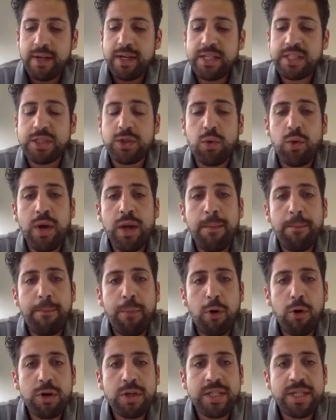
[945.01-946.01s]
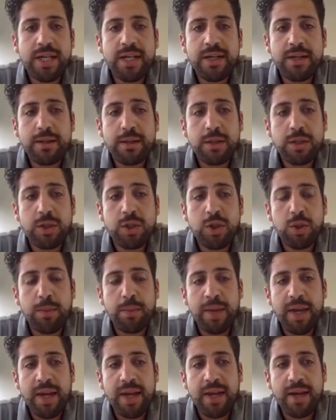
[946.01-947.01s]
It's really important to
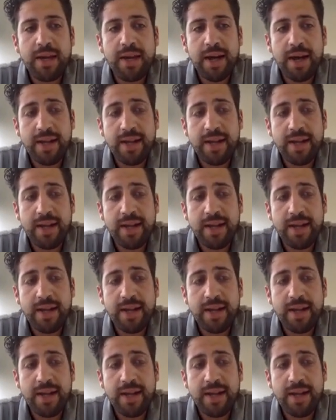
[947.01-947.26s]
make